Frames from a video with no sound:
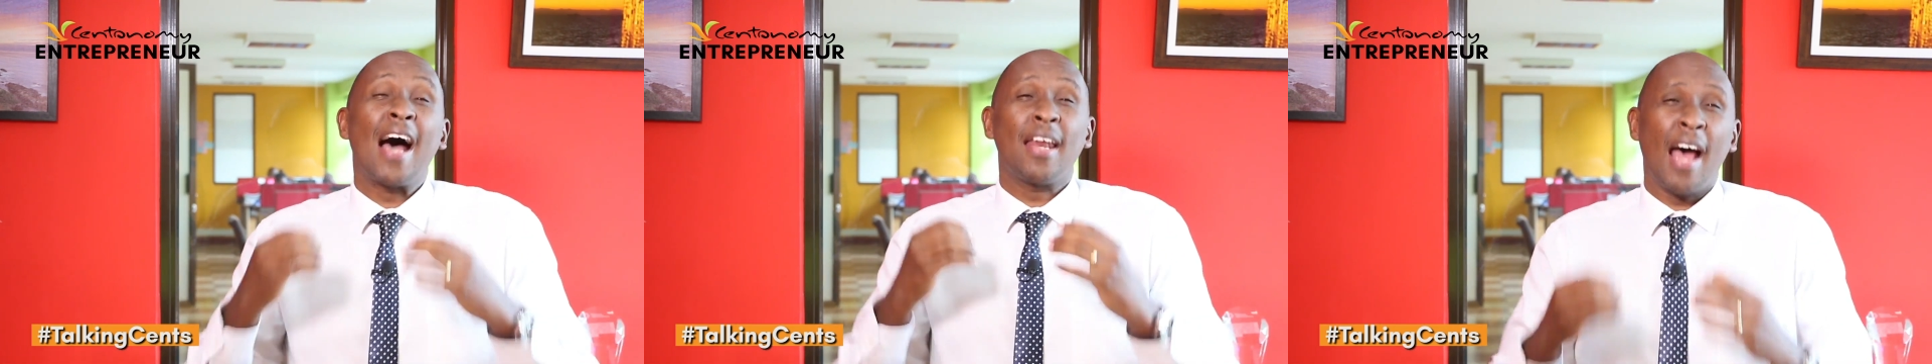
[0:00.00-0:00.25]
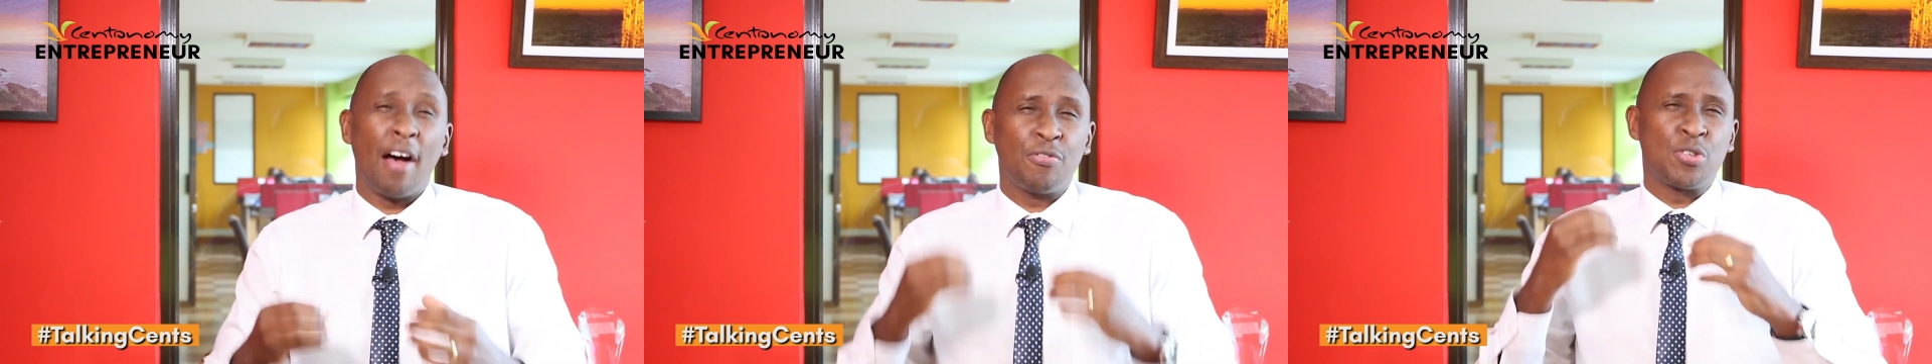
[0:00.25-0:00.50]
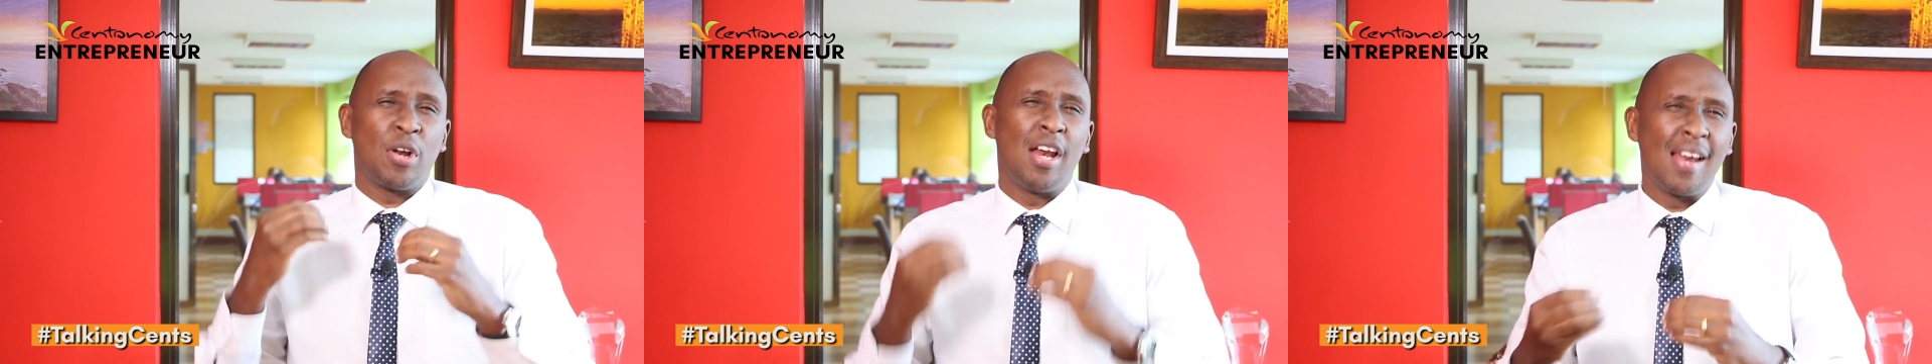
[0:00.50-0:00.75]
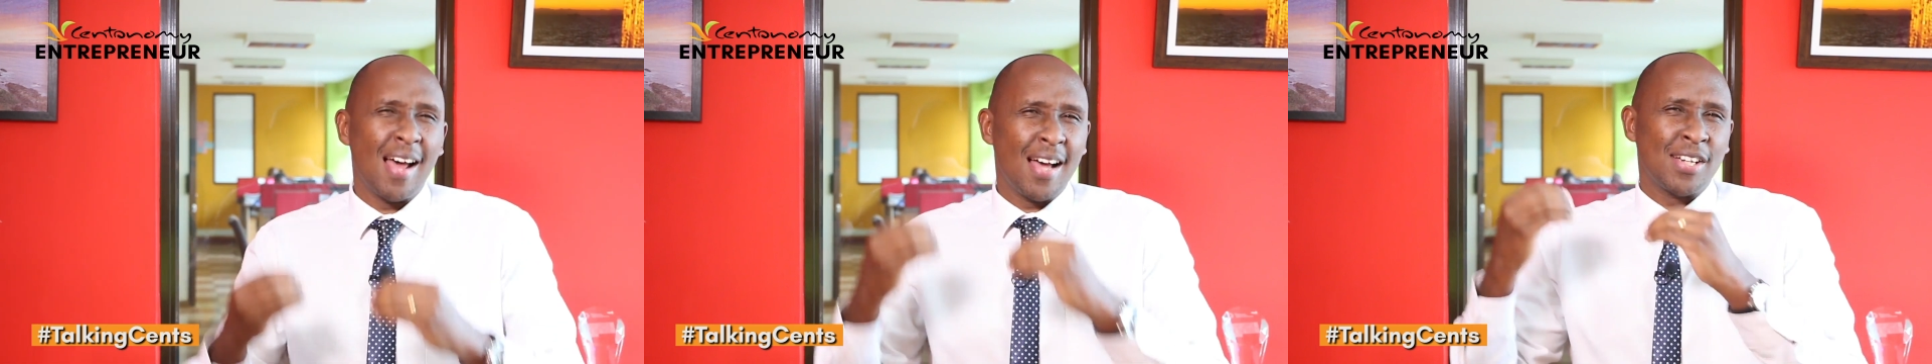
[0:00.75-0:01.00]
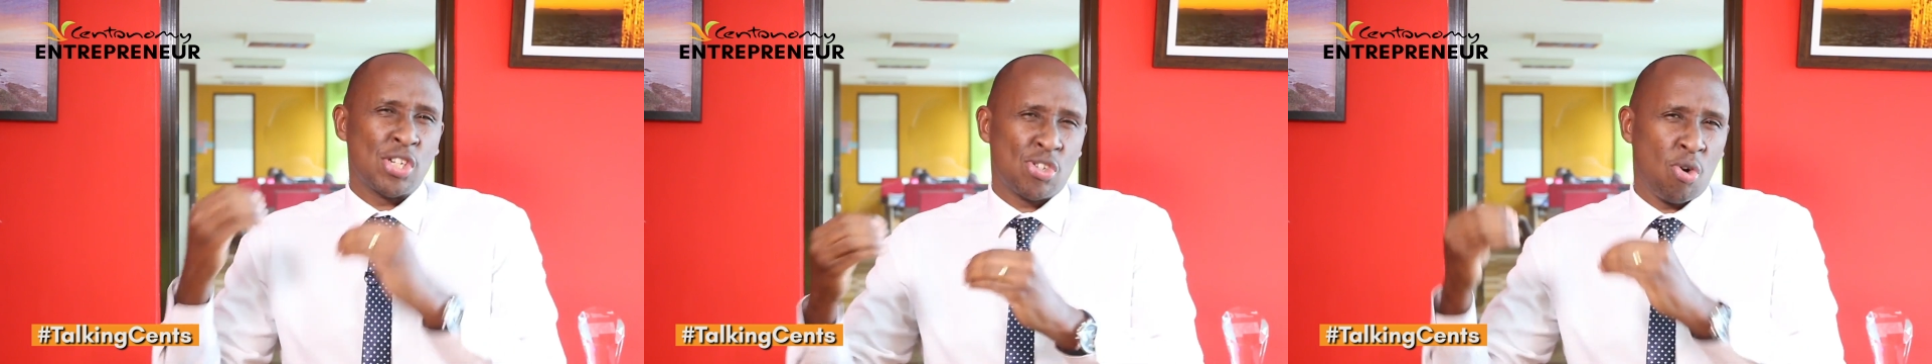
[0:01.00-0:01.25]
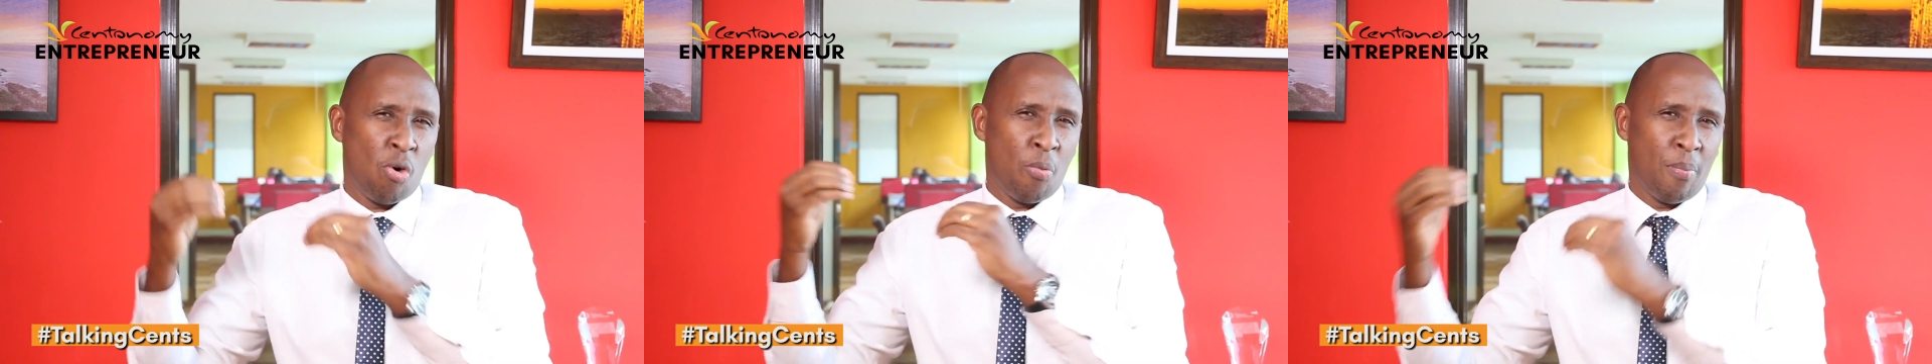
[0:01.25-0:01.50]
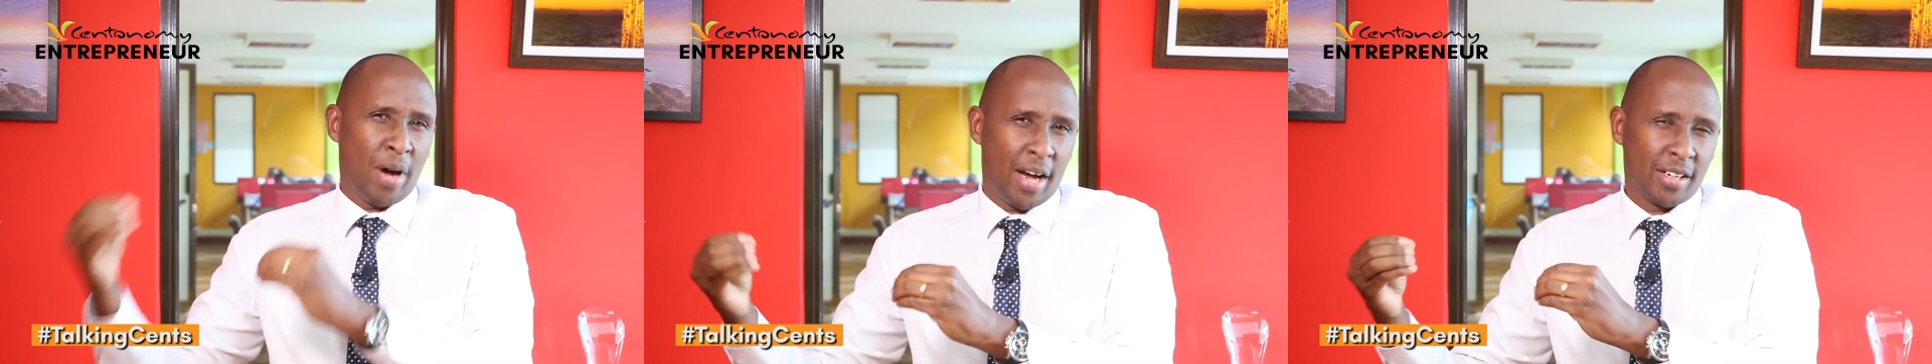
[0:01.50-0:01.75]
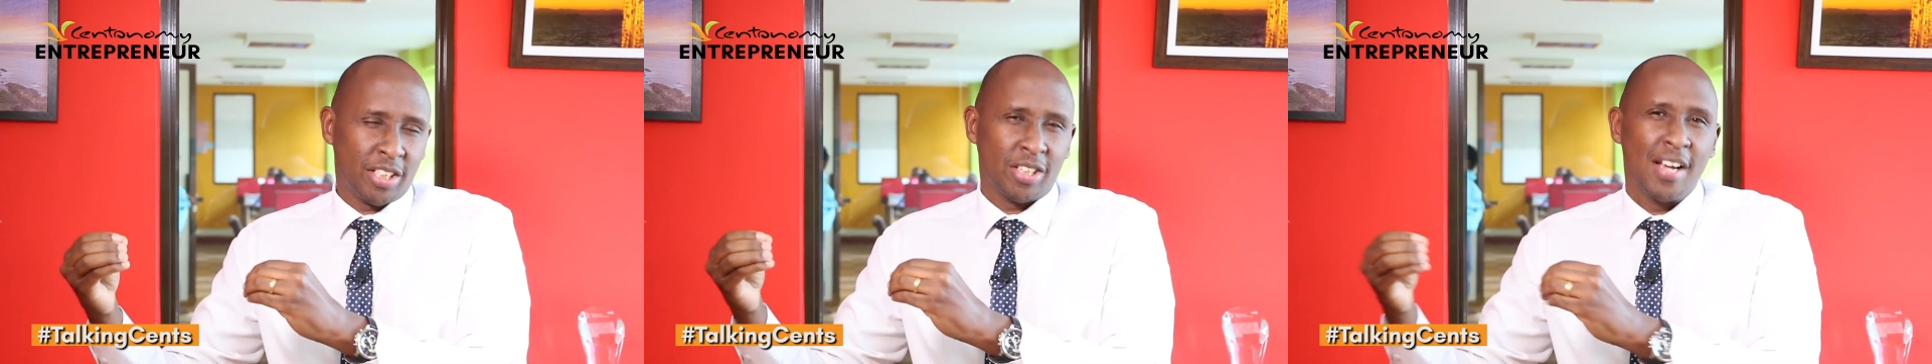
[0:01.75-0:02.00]
I'd have to learn so
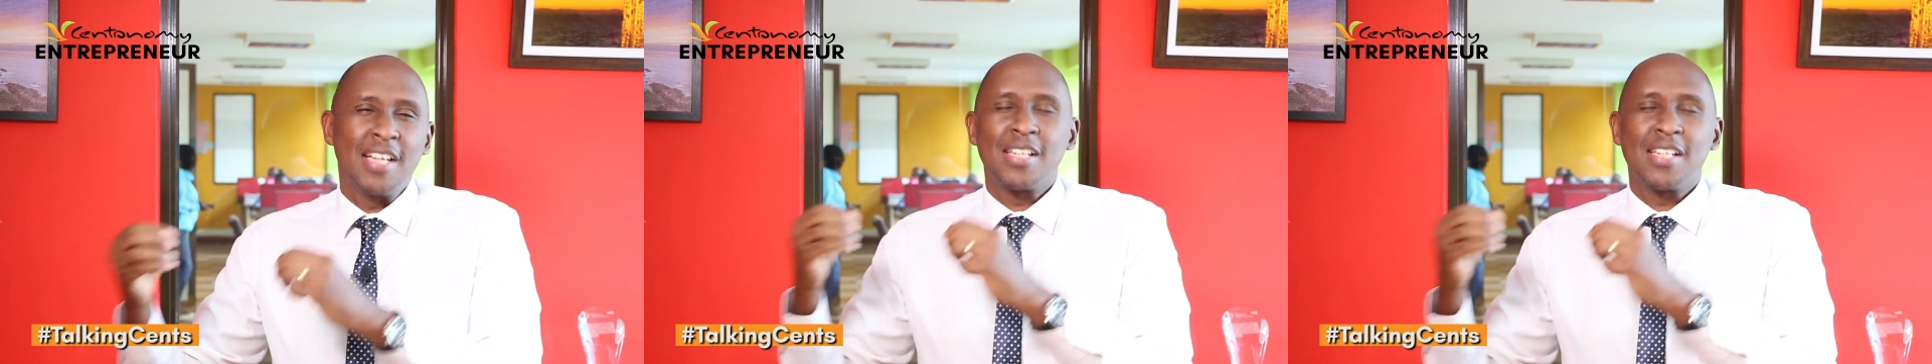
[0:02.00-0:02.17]
much